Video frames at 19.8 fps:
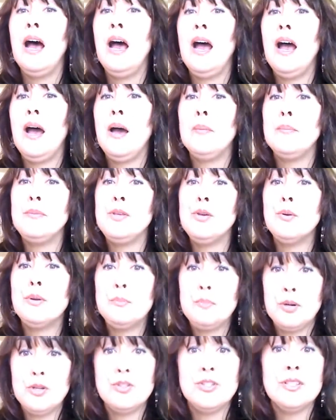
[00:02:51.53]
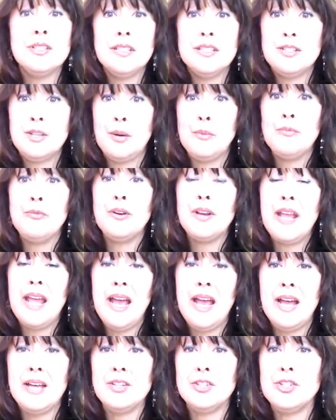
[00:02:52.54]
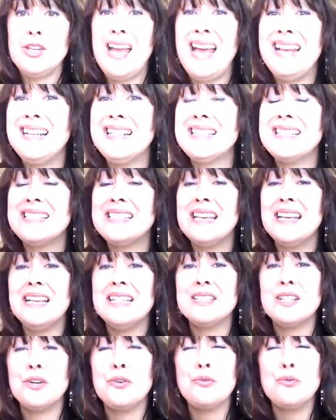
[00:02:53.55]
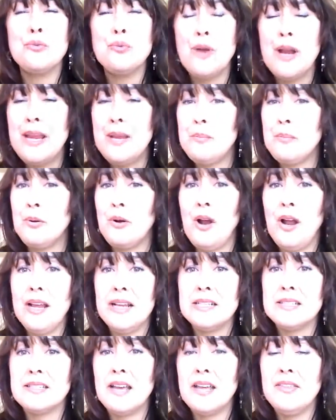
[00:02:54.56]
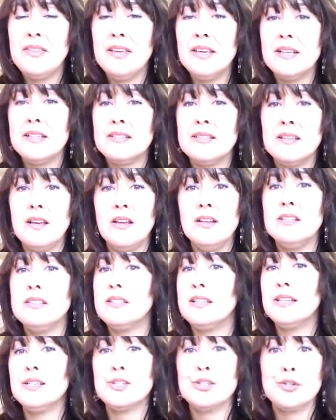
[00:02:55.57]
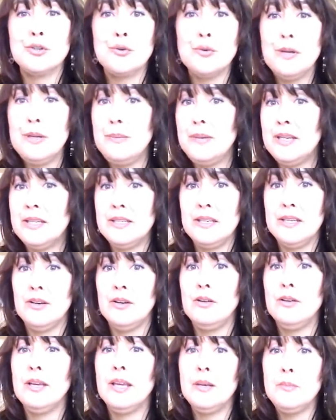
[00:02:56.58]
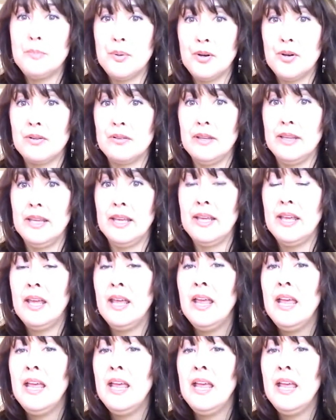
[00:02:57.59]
You can purchase this home for cash, and it's a great price. I think it's honestly a screaming deal in Berkeley.